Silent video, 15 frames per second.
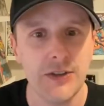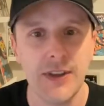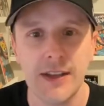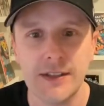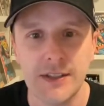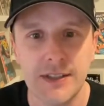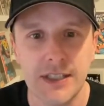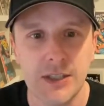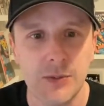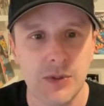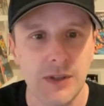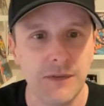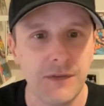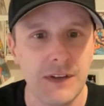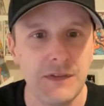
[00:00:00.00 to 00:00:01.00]
2006
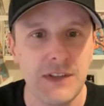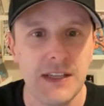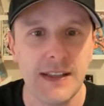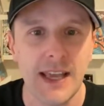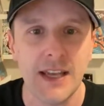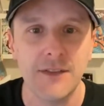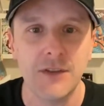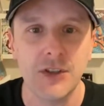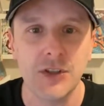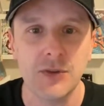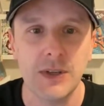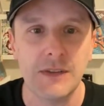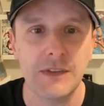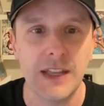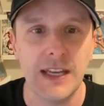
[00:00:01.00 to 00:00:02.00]
was the 50th
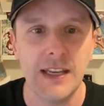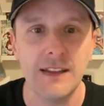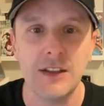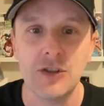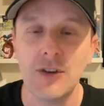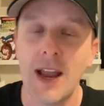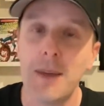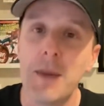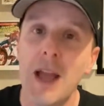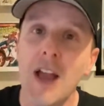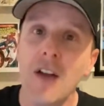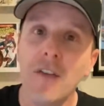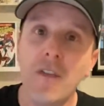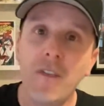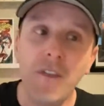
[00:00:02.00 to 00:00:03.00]
anniversary of Lady in the Tramp.
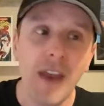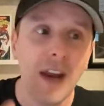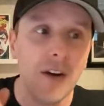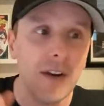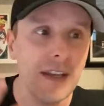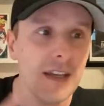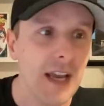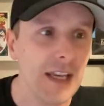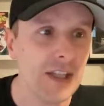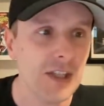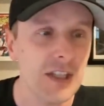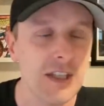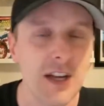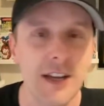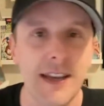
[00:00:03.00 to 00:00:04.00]
Very
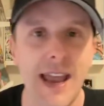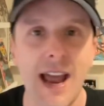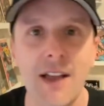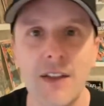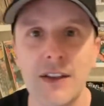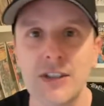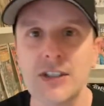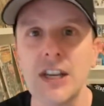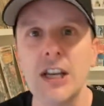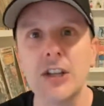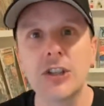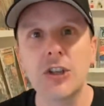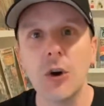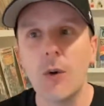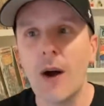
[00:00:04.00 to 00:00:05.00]
nicely done, Alex.
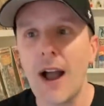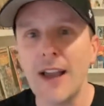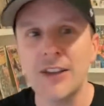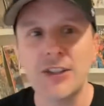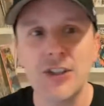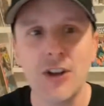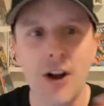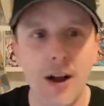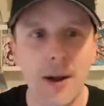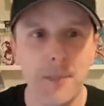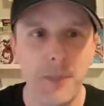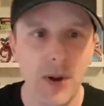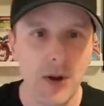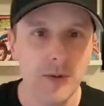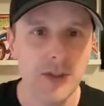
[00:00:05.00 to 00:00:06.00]
So I saw a
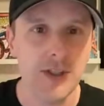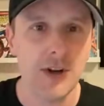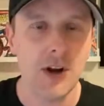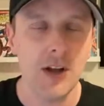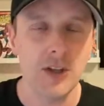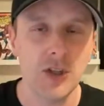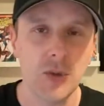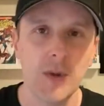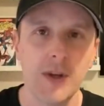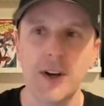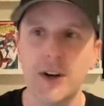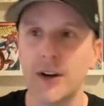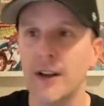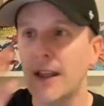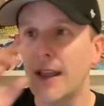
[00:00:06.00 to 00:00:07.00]
post on
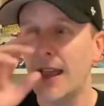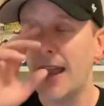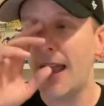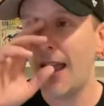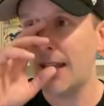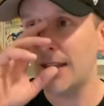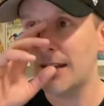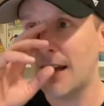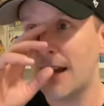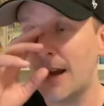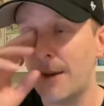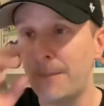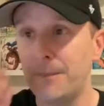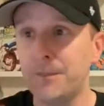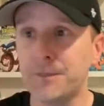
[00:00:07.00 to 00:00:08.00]
Twitter and
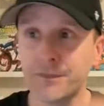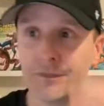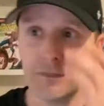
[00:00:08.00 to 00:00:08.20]
um,